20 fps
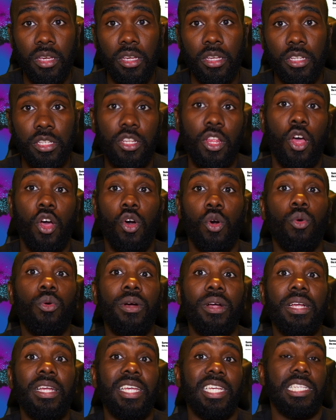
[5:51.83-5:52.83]
So
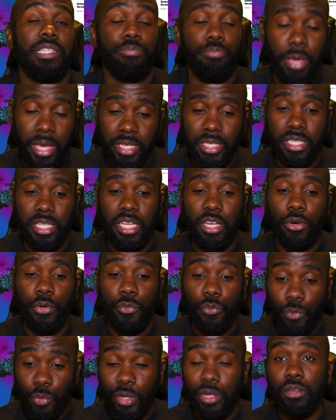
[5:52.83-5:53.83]
expect it
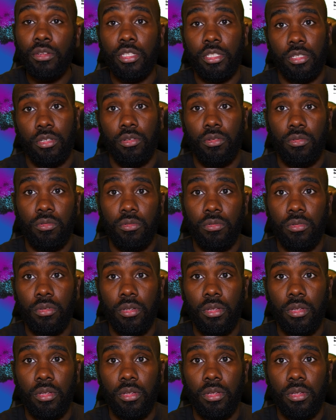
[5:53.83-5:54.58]
real soon.